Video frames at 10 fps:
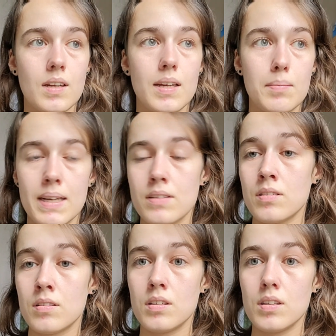
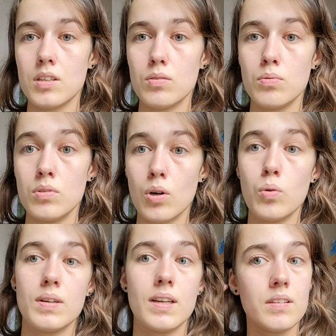imagine you know
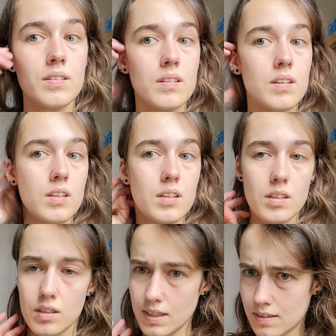that
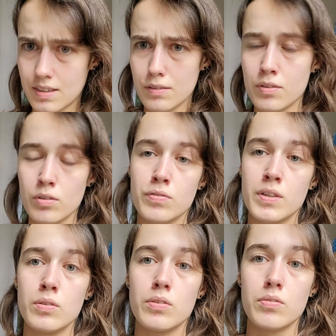it's difficult for
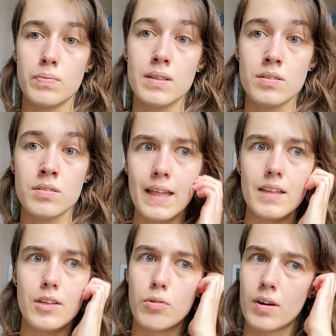you to switch.
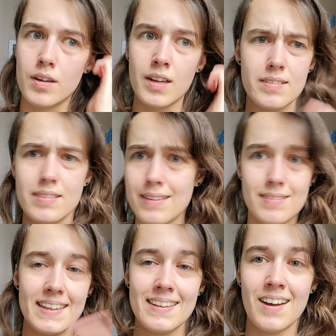You are not
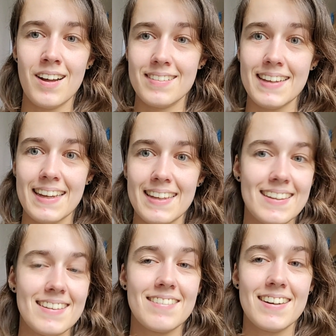sensing all day.
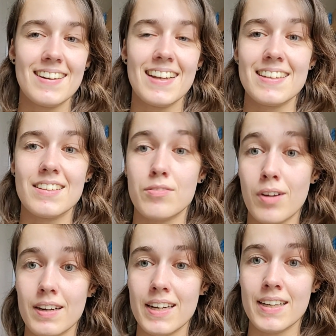You are like
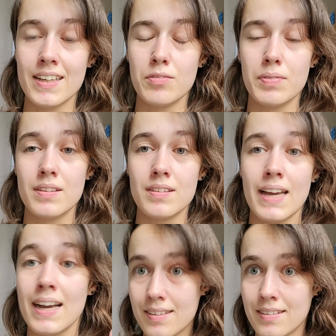struggling with
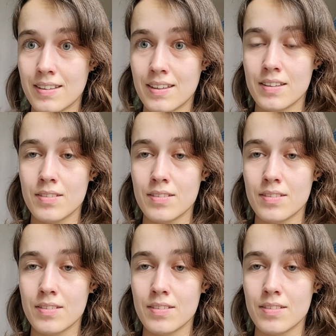accessing it